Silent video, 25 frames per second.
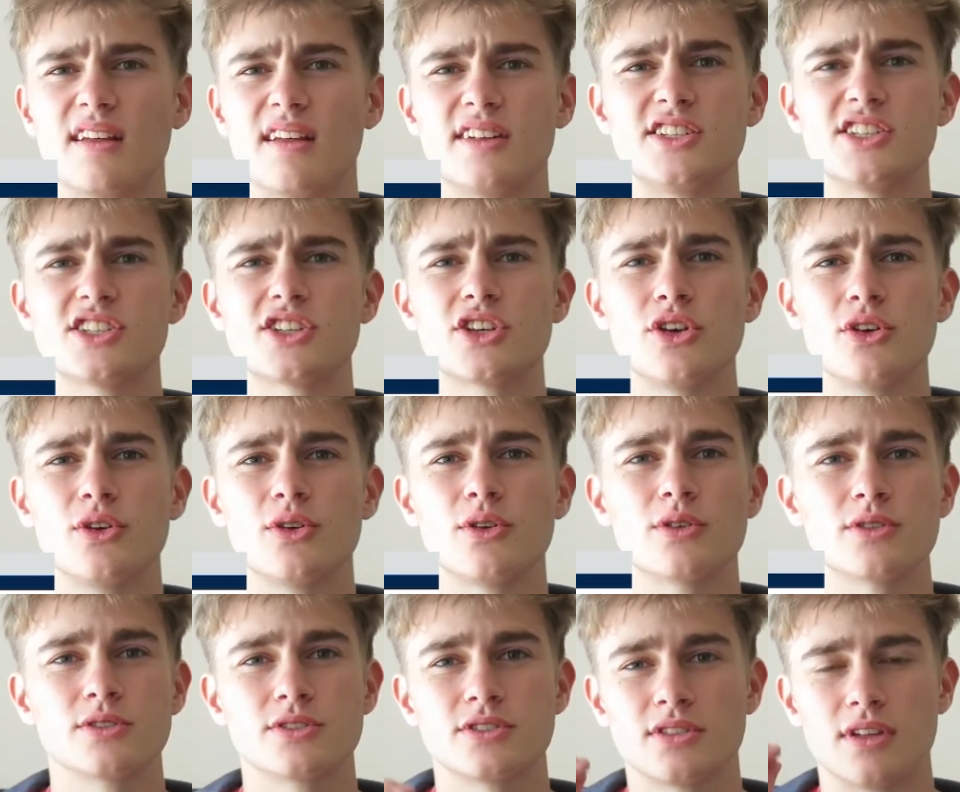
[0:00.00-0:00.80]
Just
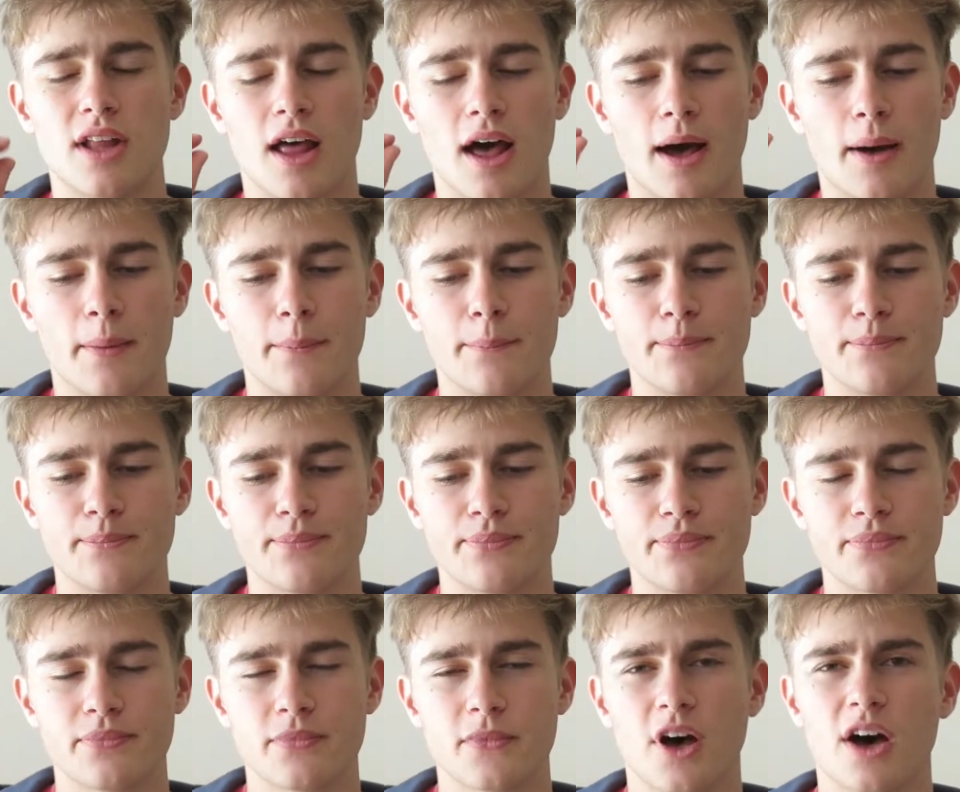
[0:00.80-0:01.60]
Google. Um,
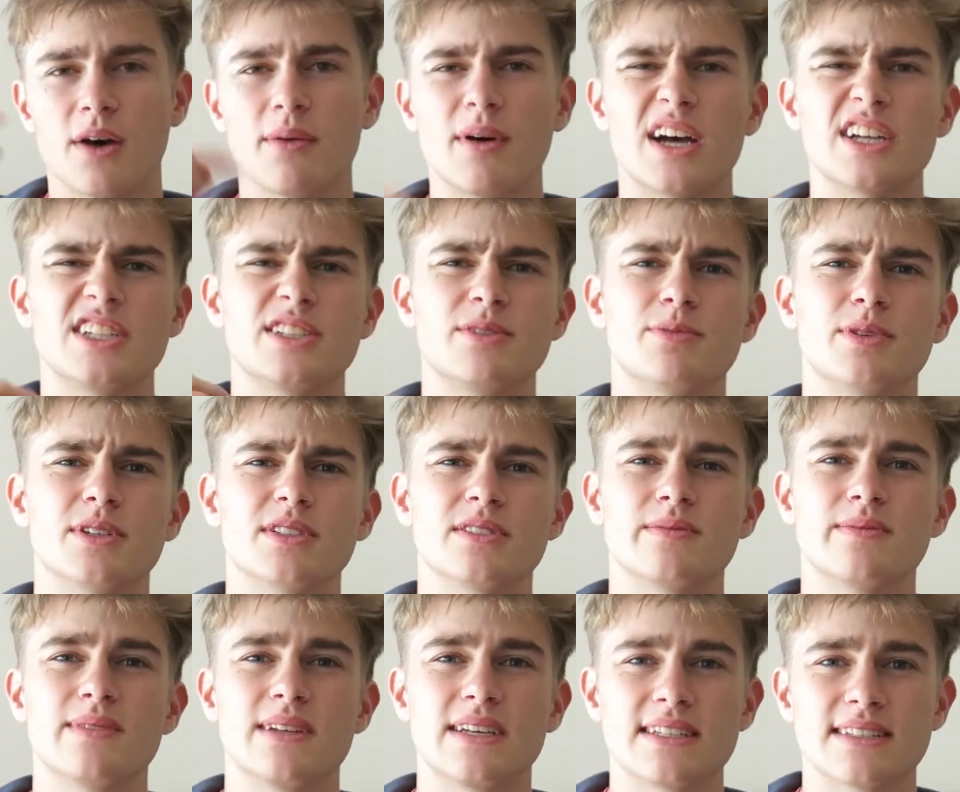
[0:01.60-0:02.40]
I'll actually put
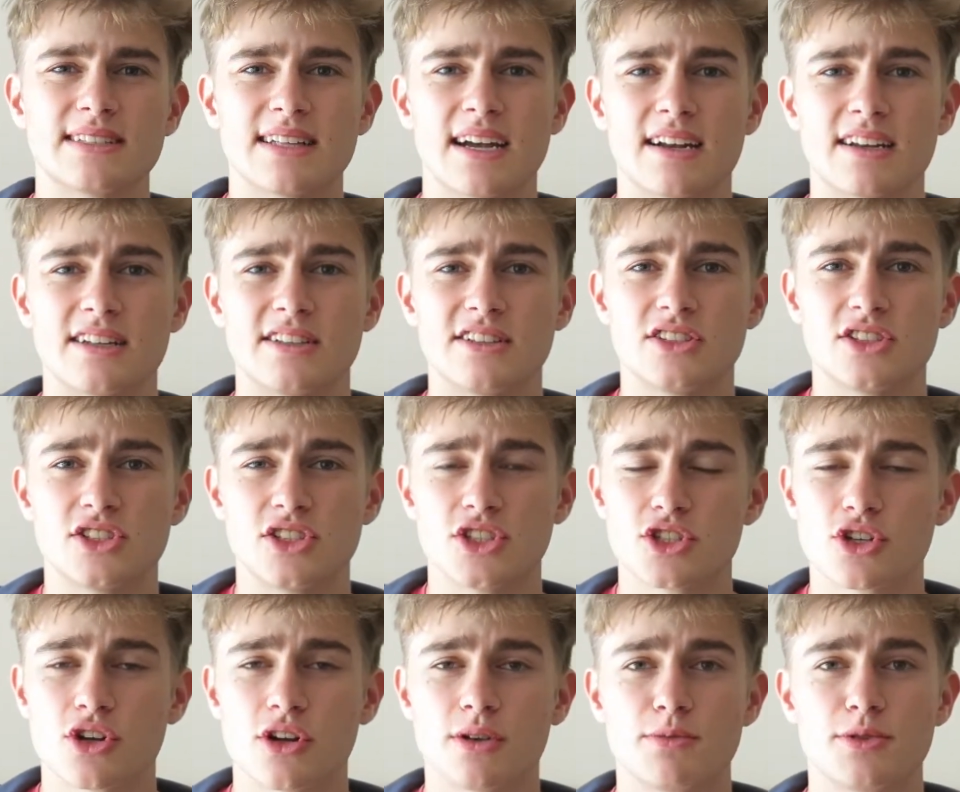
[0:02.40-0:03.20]
some links down in the
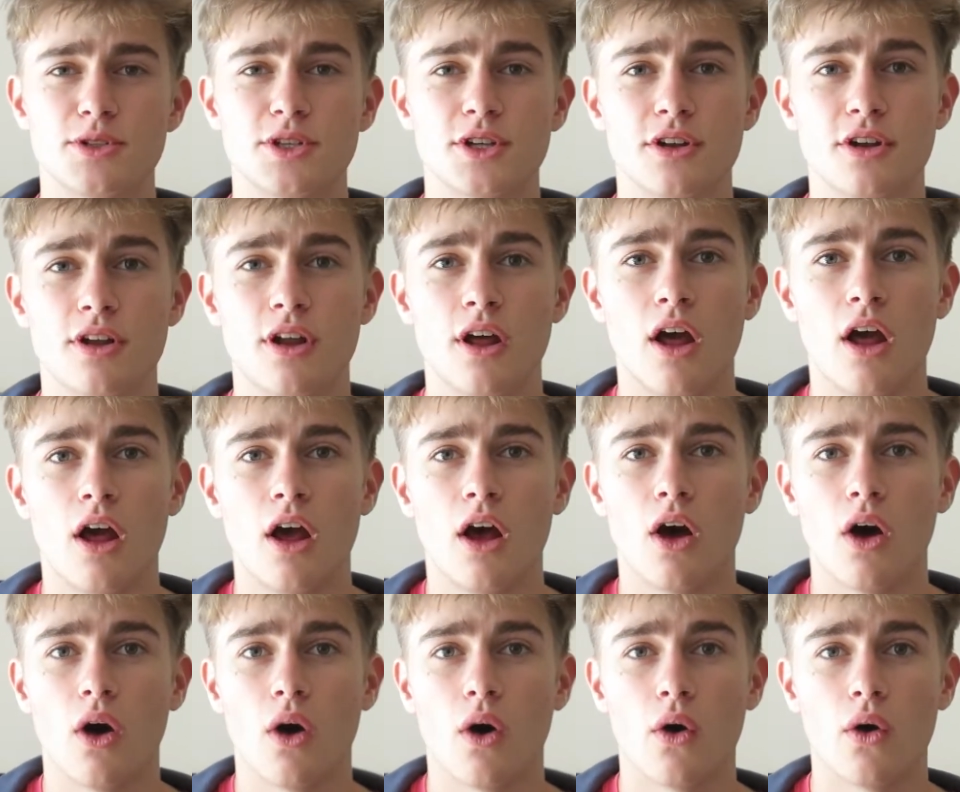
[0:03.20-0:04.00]
description
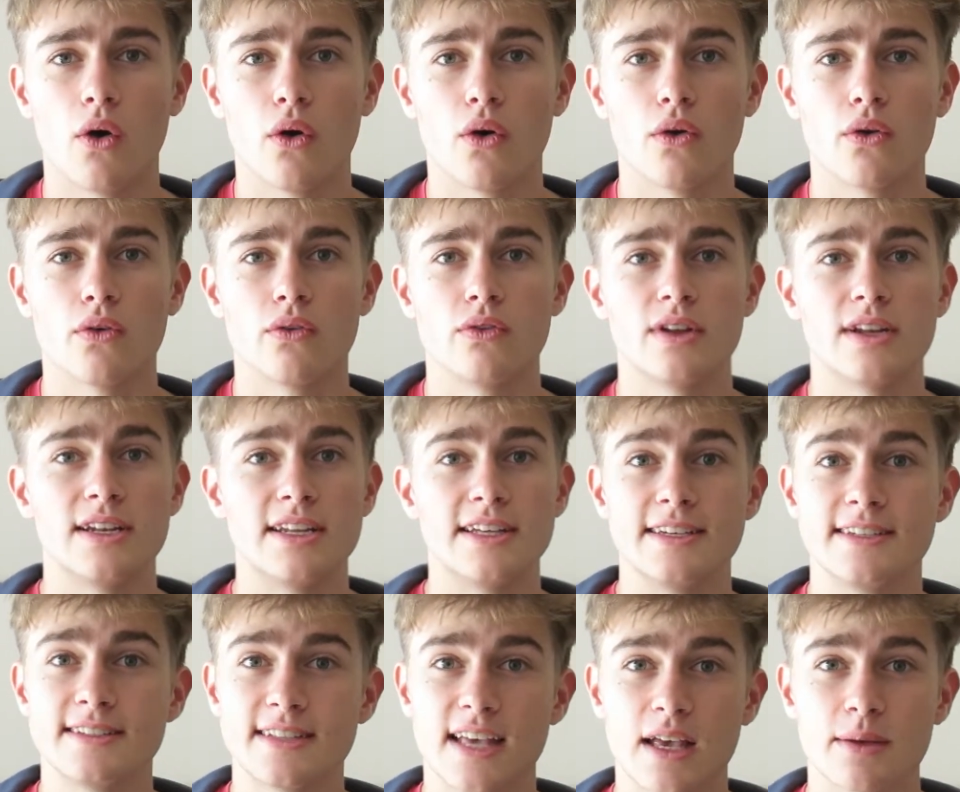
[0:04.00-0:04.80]
of
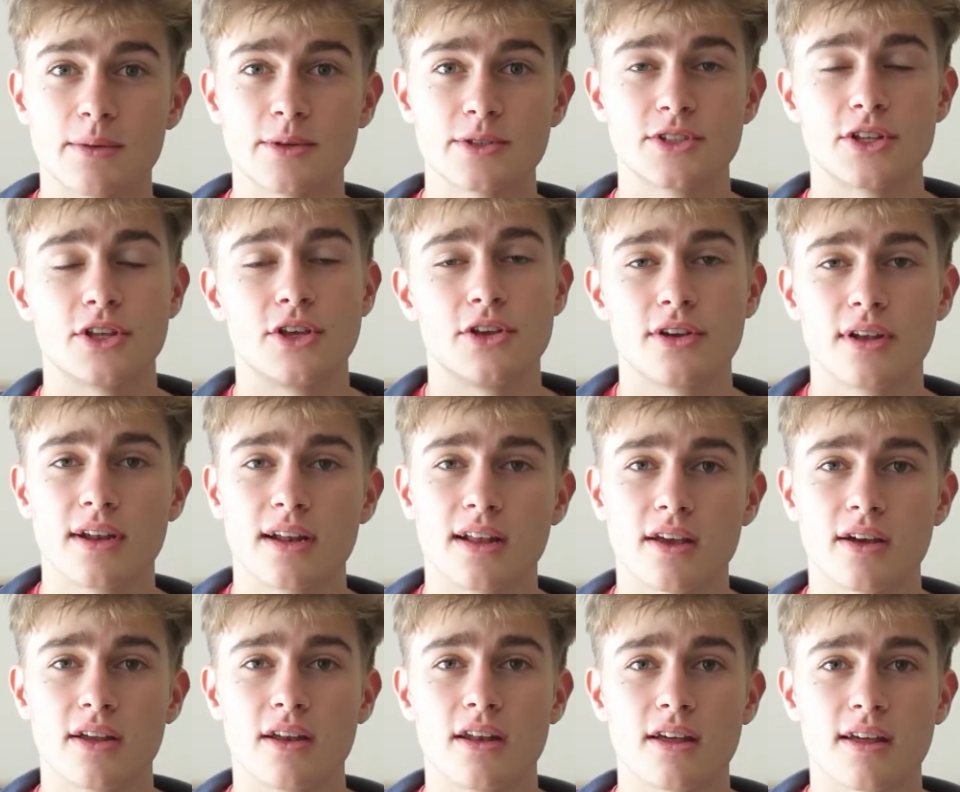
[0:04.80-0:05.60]
league tables that you can
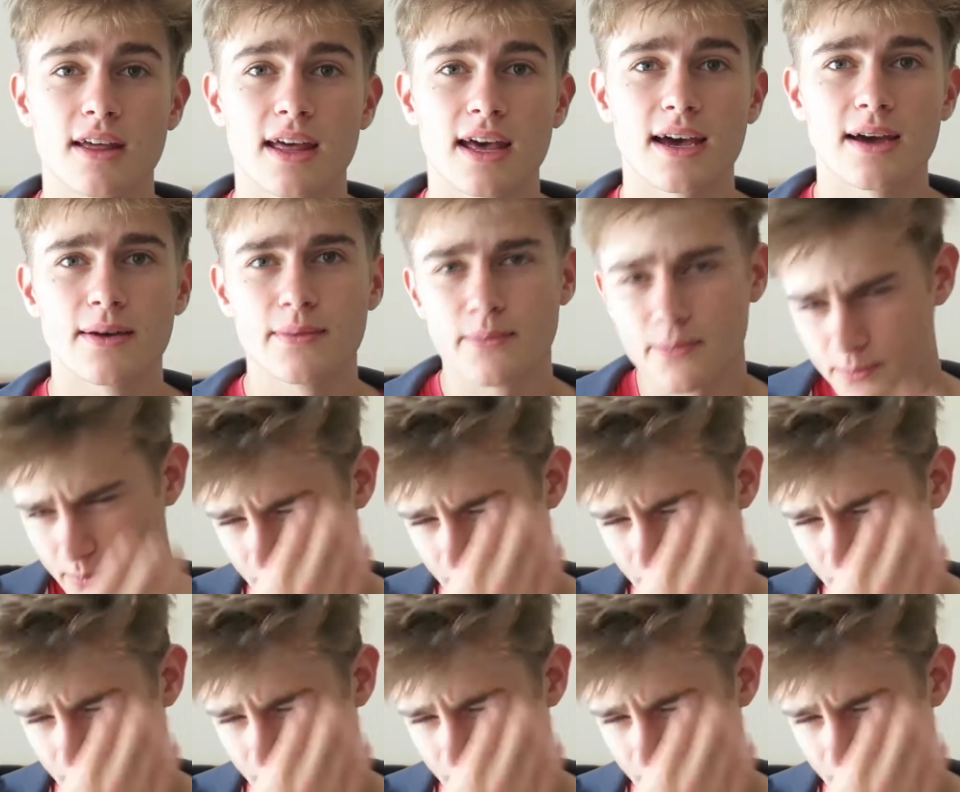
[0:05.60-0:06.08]
go look at.